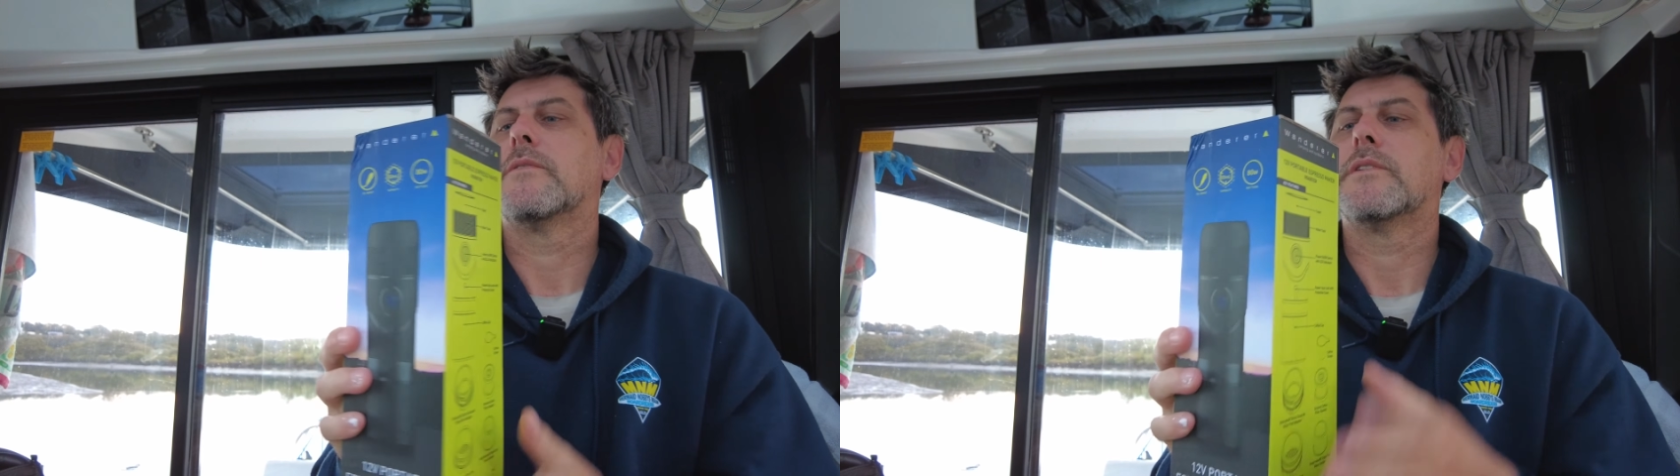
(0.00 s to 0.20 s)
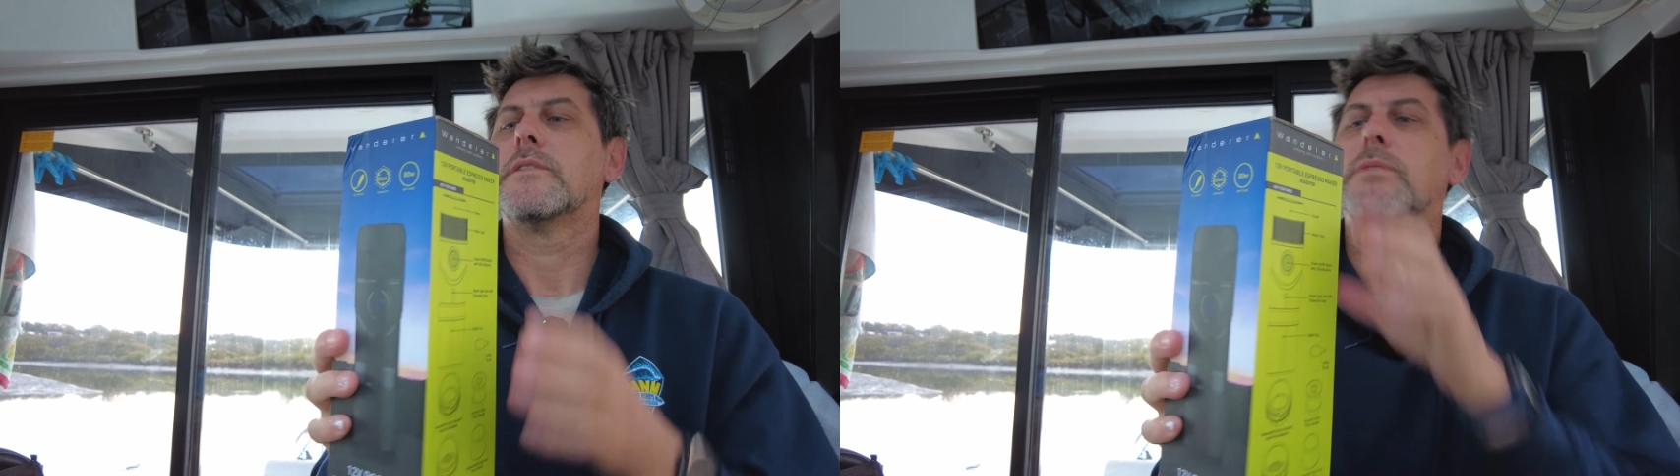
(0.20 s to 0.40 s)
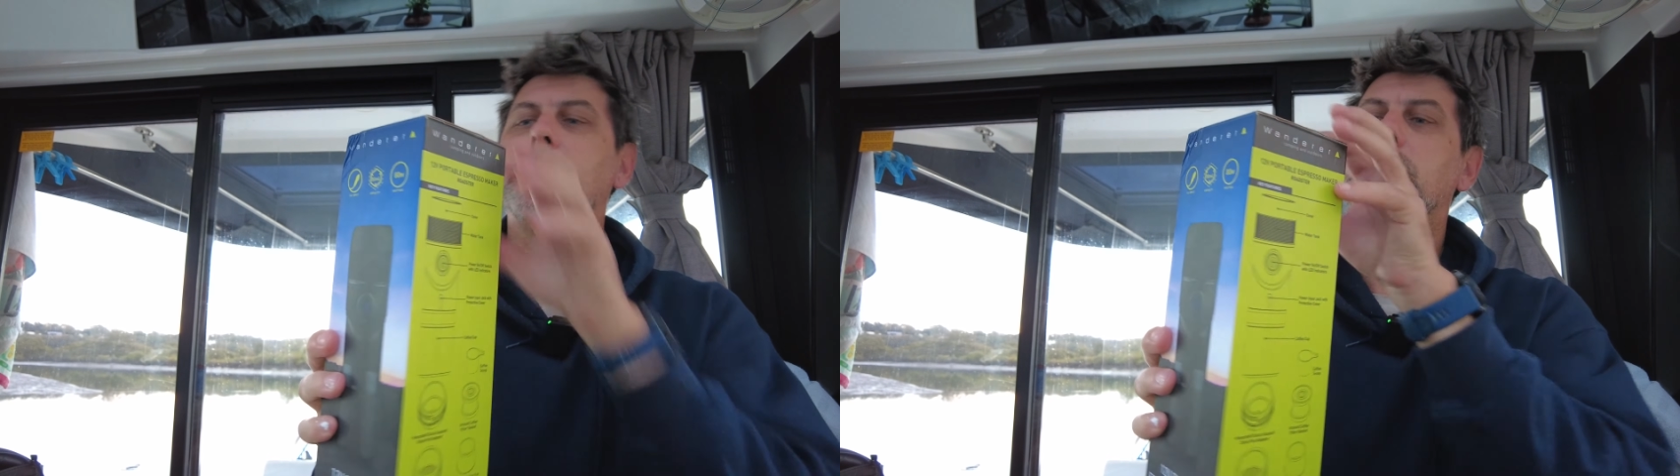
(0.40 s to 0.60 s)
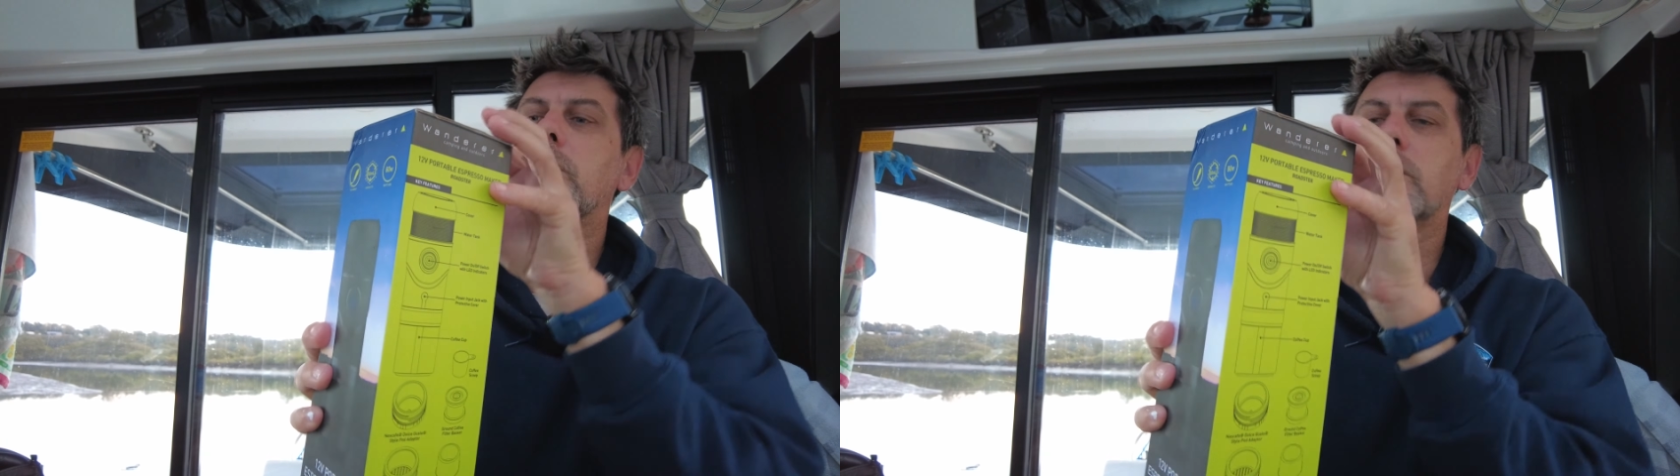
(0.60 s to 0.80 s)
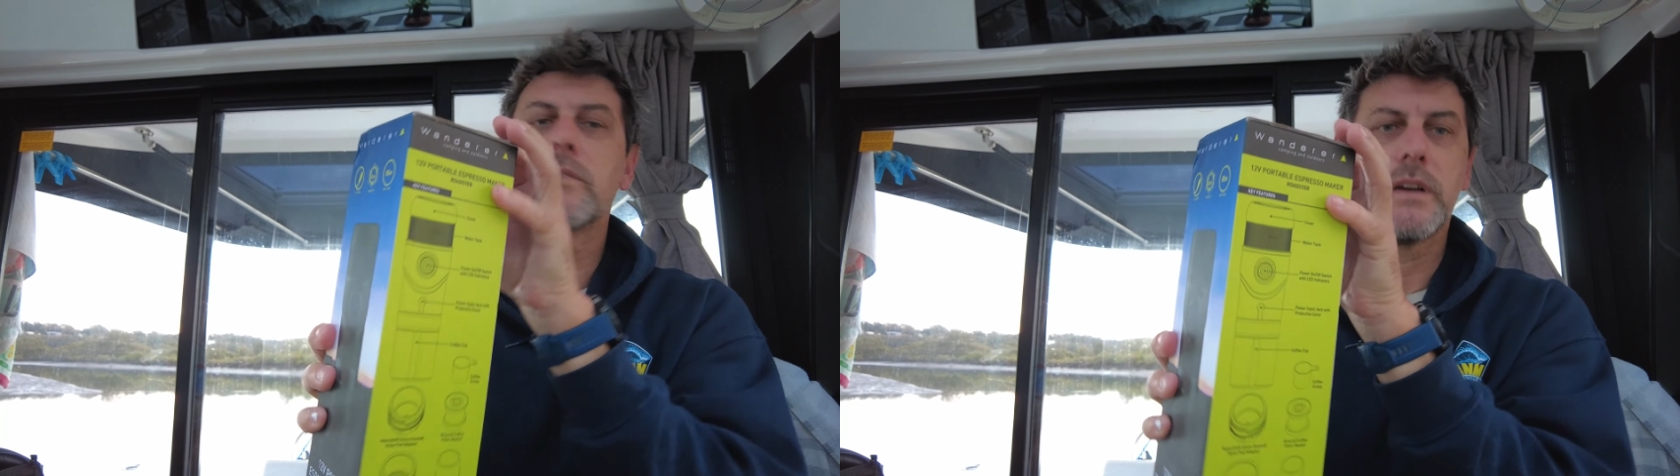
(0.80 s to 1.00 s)
which is probably not
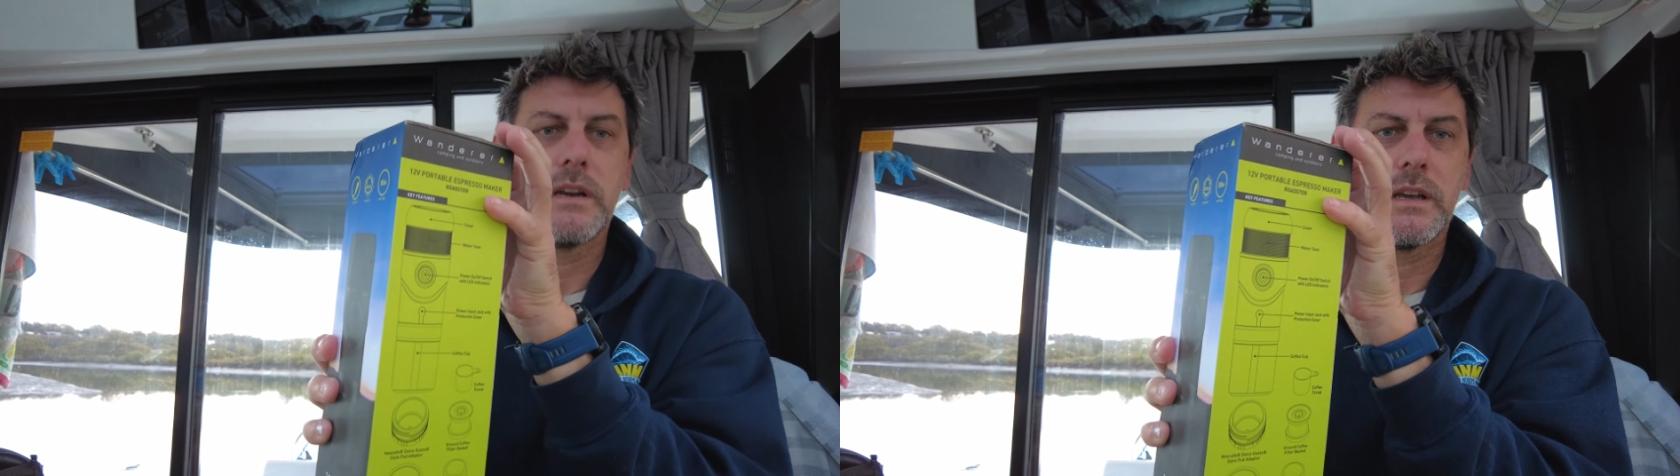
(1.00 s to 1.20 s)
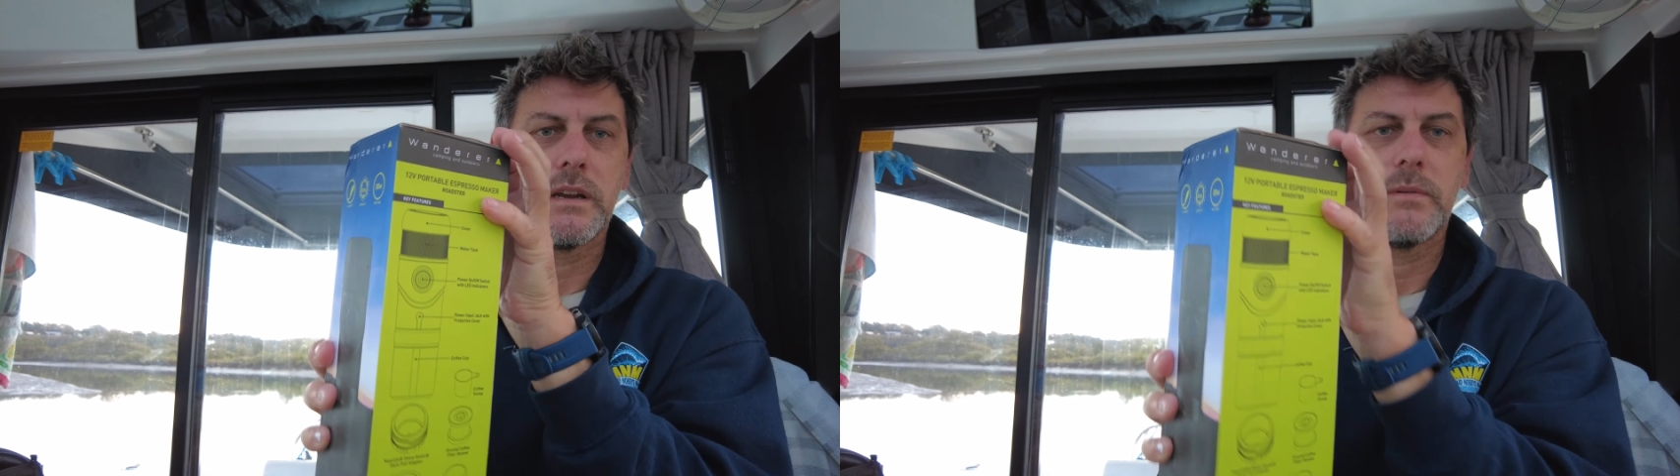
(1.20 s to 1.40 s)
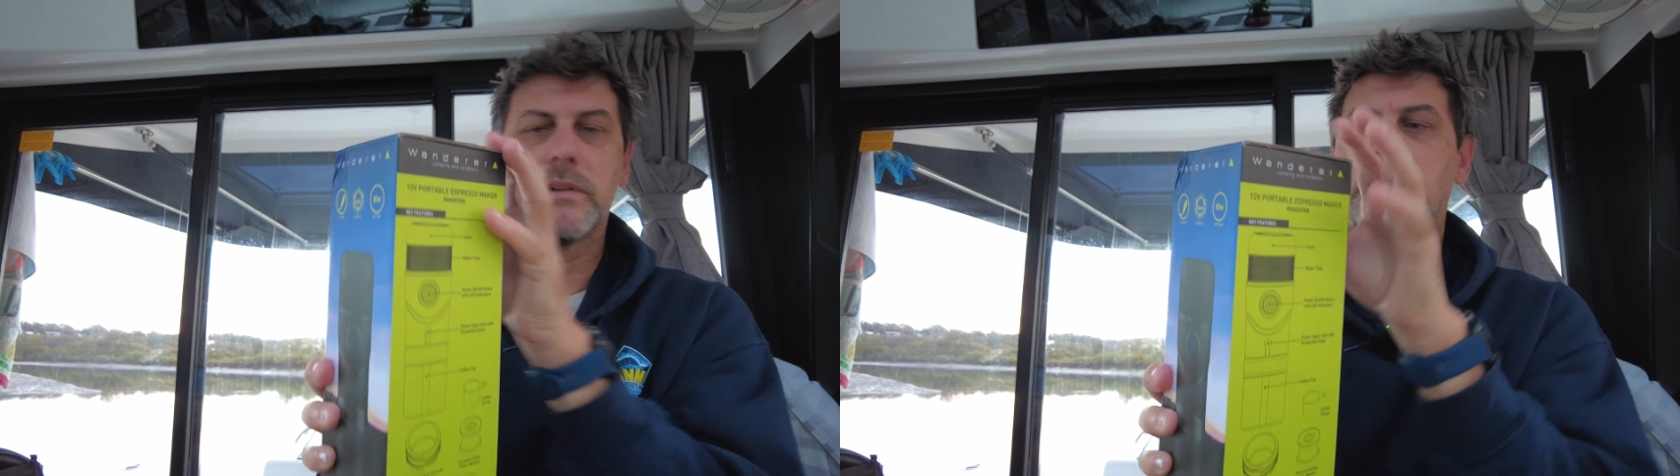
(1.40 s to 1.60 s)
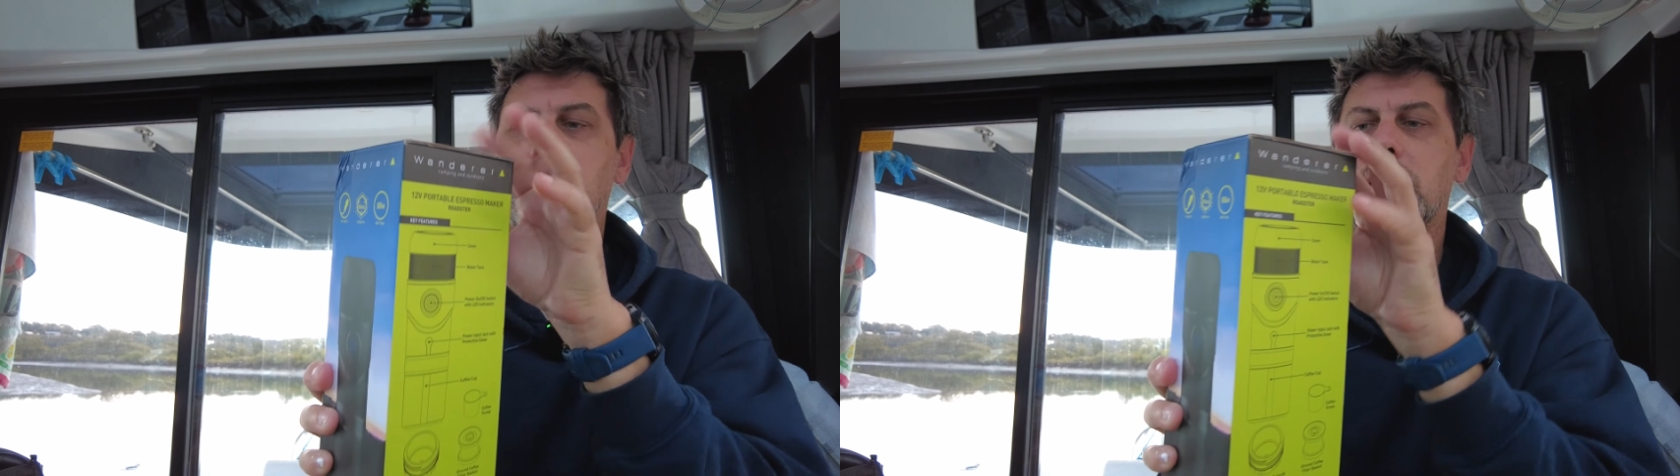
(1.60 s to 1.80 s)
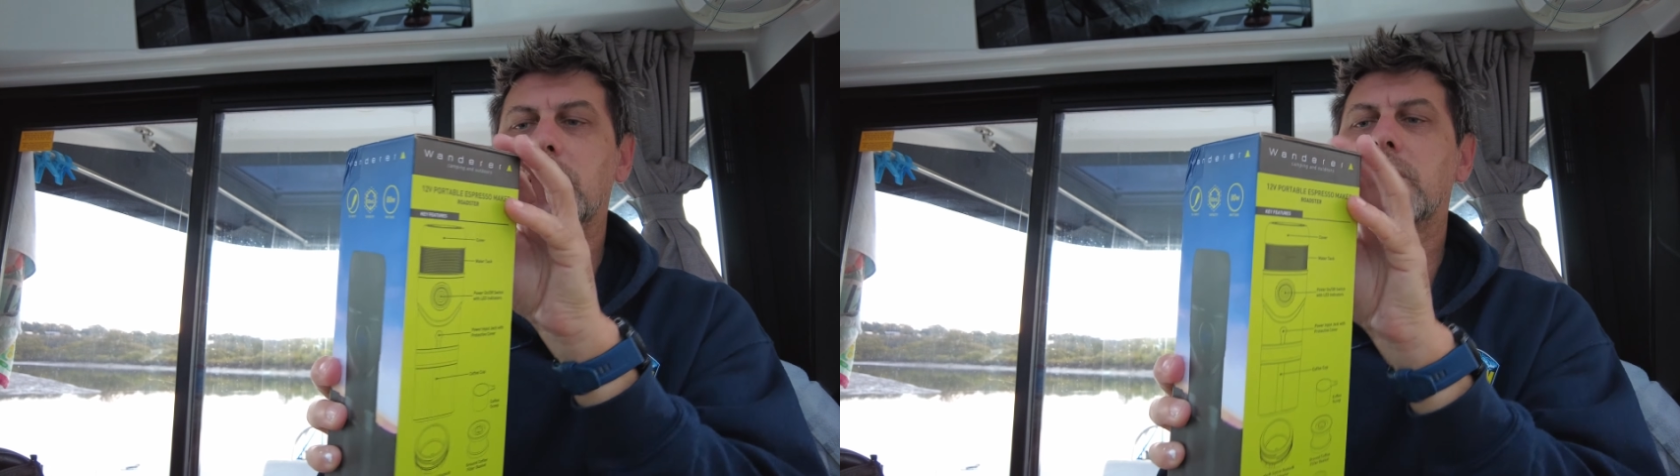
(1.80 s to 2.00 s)
a good idea to be
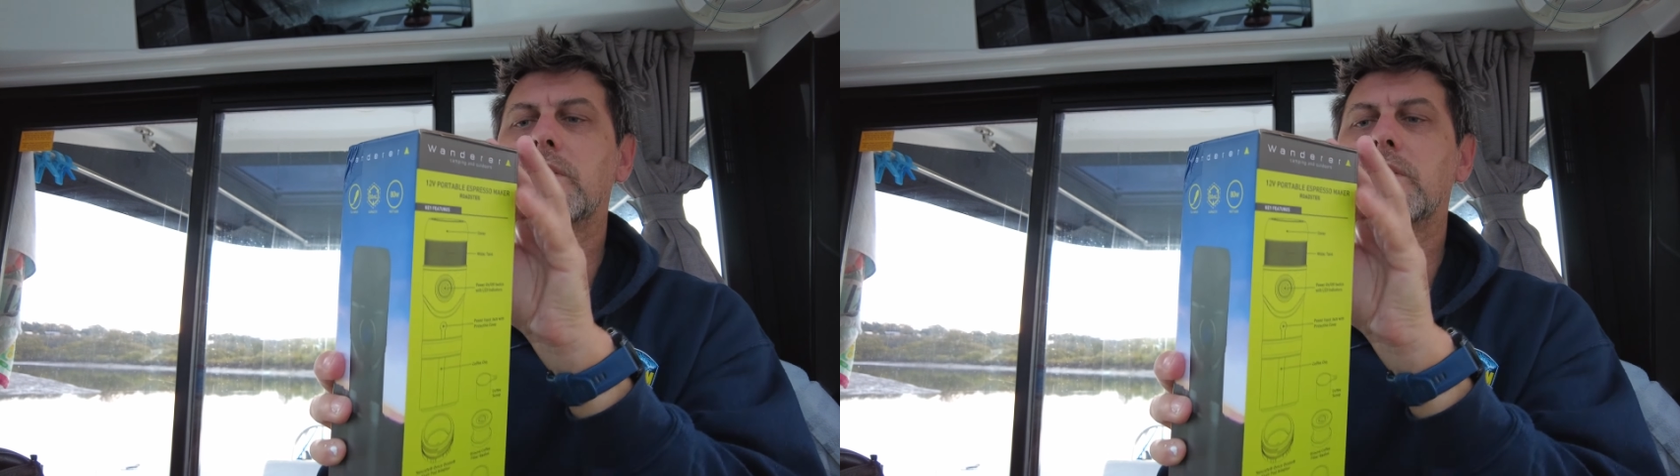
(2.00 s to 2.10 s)
trying to